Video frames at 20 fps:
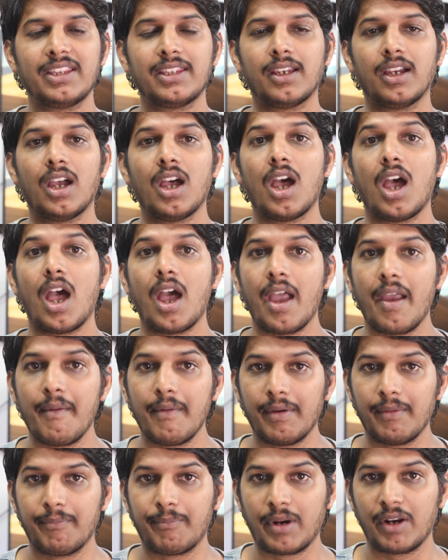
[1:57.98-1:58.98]
with
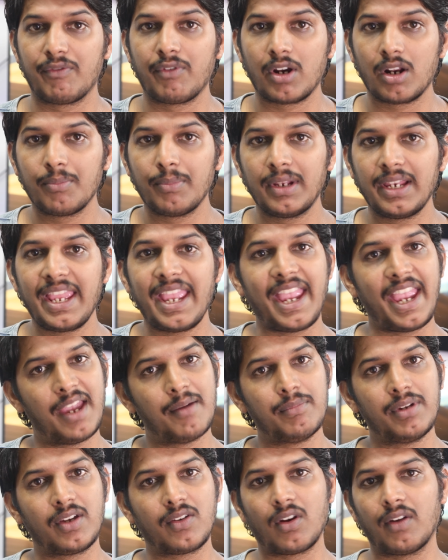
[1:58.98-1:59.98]
preferably
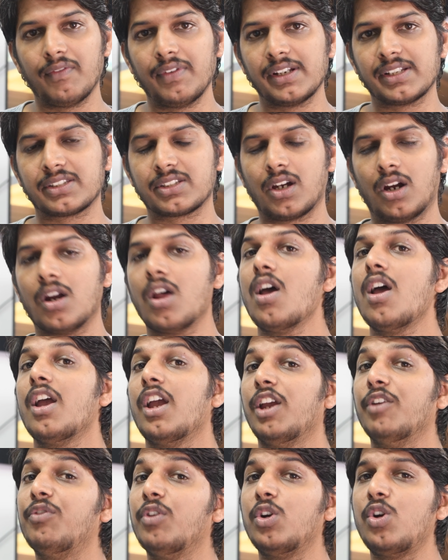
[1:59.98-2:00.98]
AMD graphics card.
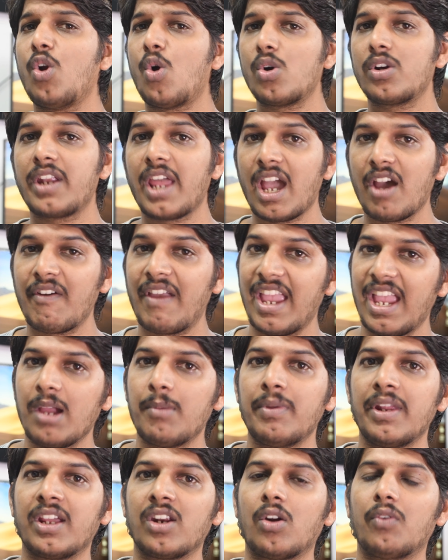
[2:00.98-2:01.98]
If you don't have
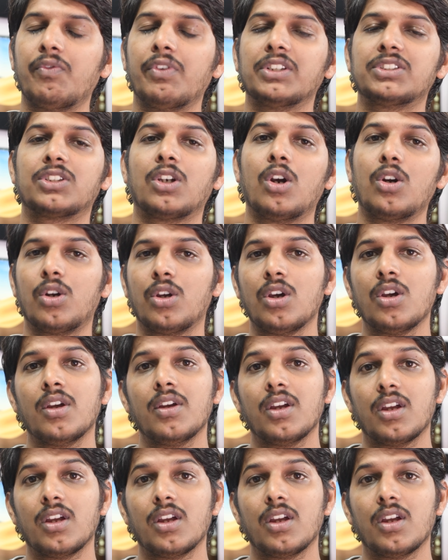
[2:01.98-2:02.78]
AMD graphics card